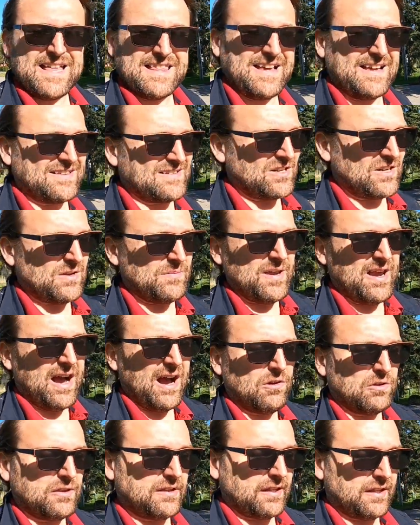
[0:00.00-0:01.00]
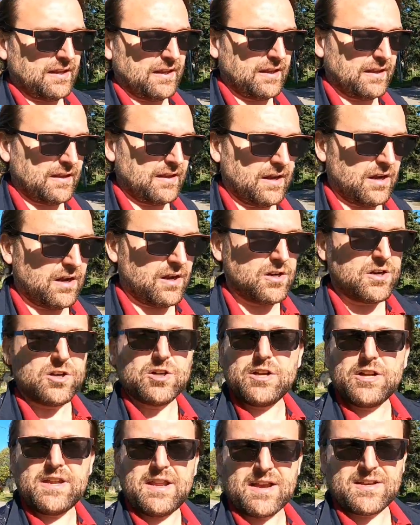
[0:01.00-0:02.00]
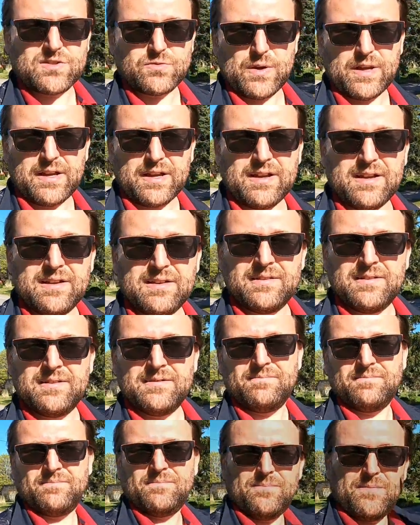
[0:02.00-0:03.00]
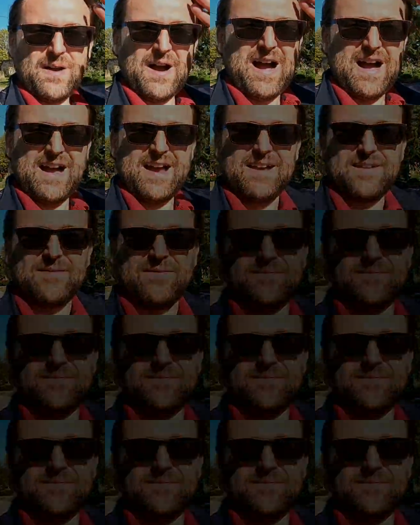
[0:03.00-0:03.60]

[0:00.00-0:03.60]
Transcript: That's going to be out early next week. Bye.